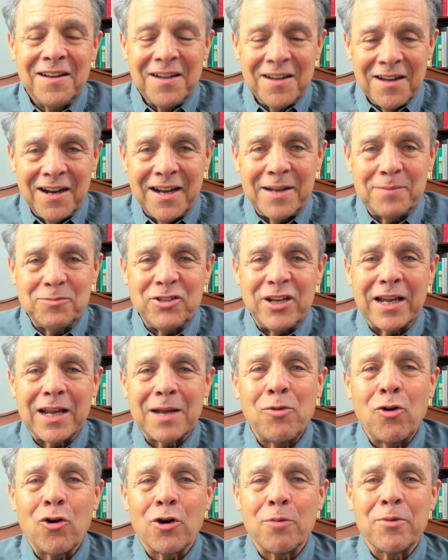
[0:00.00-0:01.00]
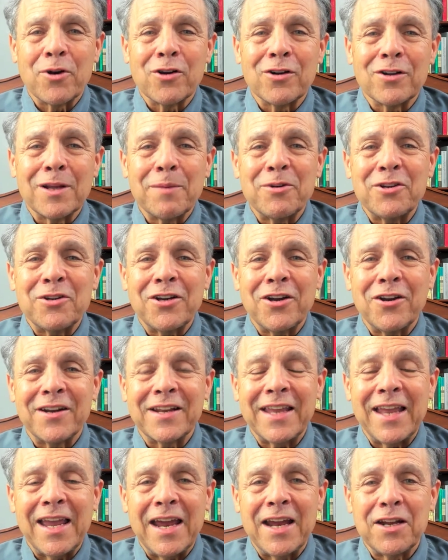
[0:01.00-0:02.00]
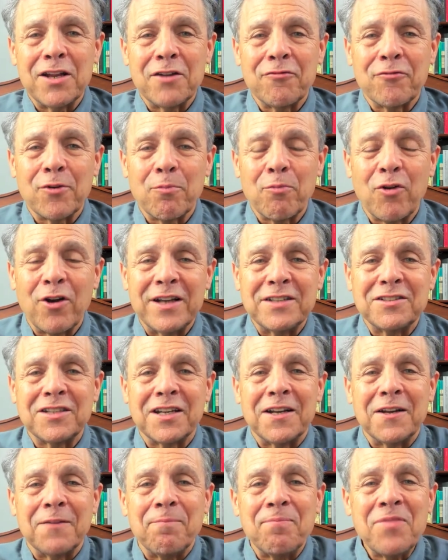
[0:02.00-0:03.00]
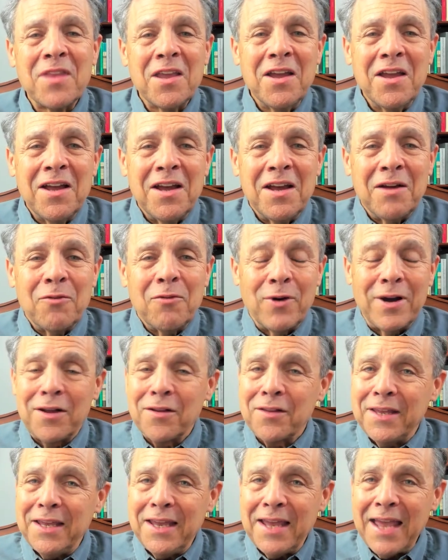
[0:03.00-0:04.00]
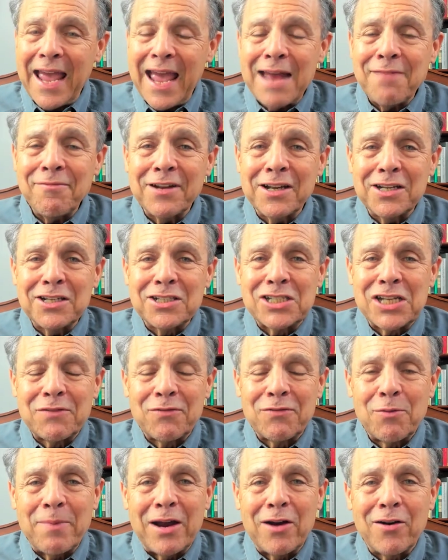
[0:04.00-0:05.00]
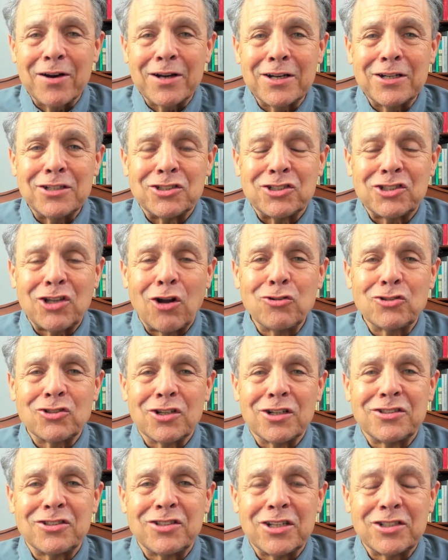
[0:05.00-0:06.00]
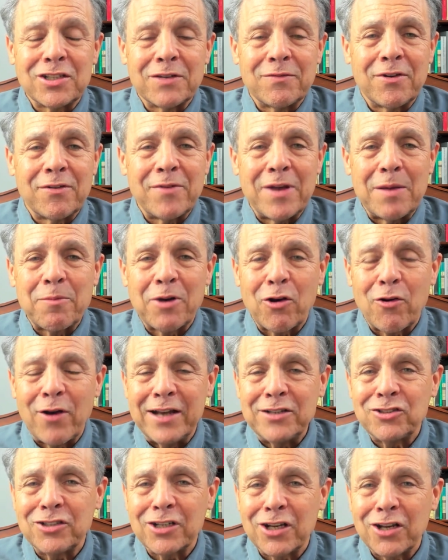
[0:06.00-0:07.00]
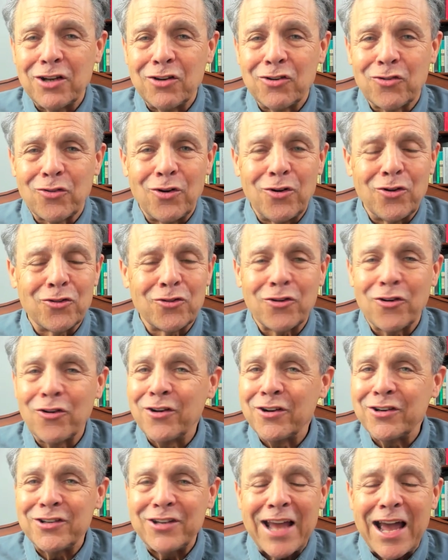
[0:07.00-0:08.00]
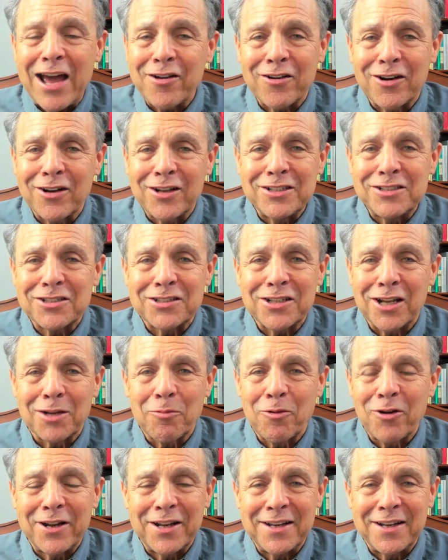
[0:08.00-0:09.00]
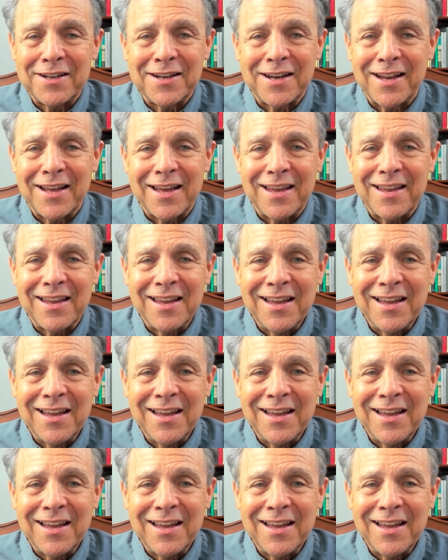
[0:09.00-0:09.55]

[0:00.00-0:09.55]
Hi, I'm Jacob Hornberger, Libertarian candidate for president. Well, the advocates of America's socialist system of immigration controls are undoubtedly celebrating today.